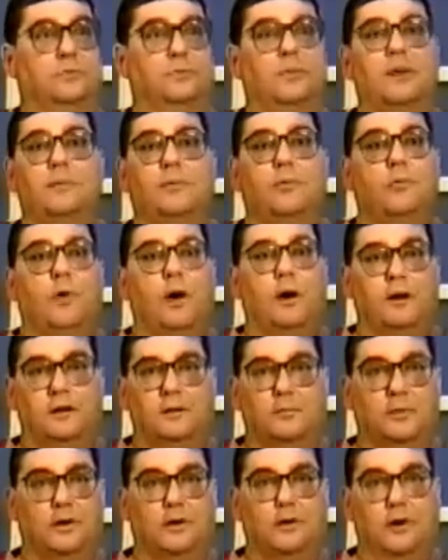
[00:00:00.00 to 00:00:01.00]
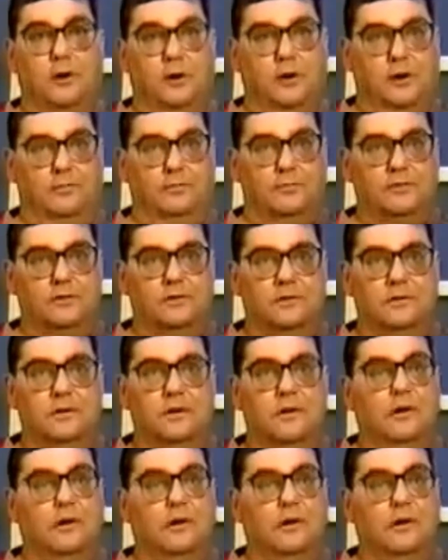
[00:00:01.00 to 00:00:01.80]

The people wanting to bear arms